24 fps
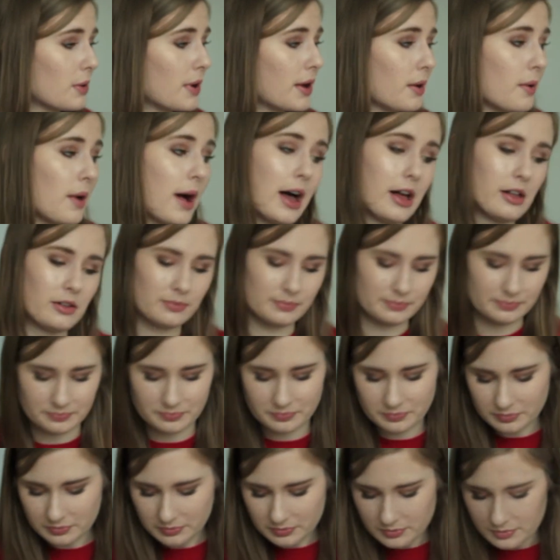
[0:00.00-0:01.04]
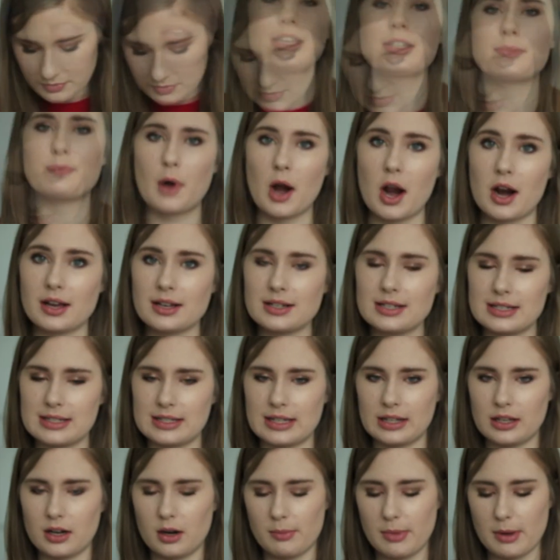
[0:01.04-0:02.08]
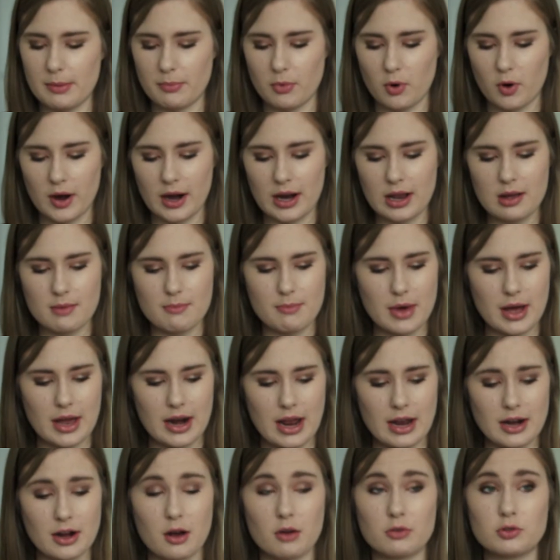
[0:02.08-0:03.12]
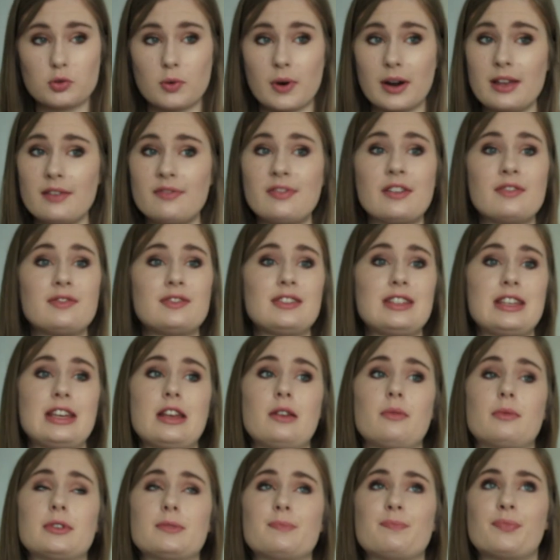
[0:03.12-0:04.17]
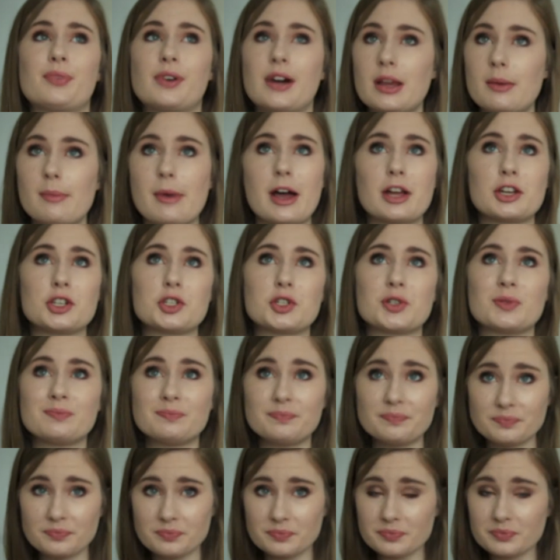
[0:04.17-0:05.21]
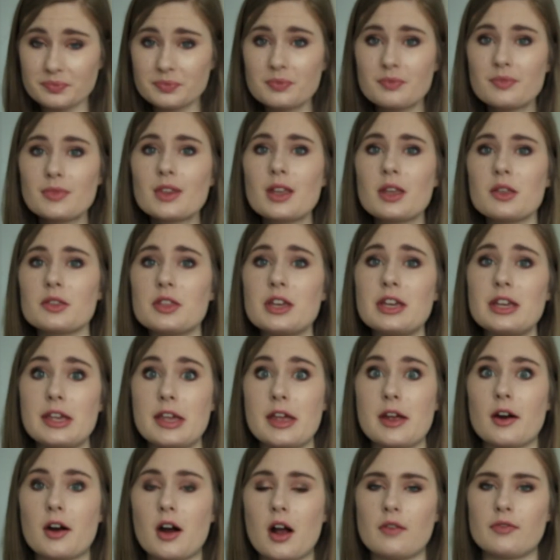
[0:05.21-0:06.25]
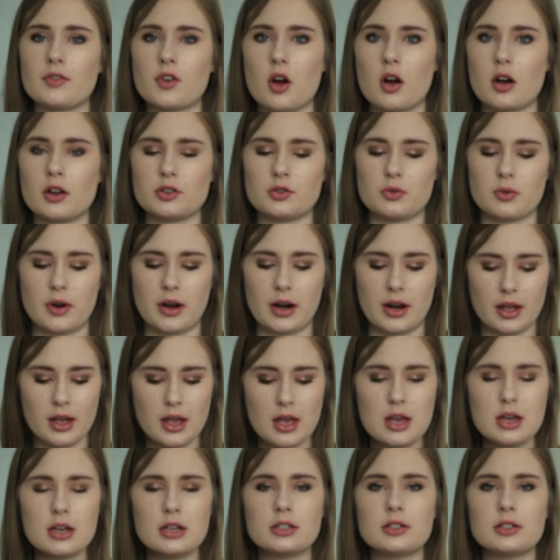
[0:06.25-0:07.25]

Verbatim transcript: quite a while. Last product is a little bit boring, but I know 2015 was pretty much the year of contouring.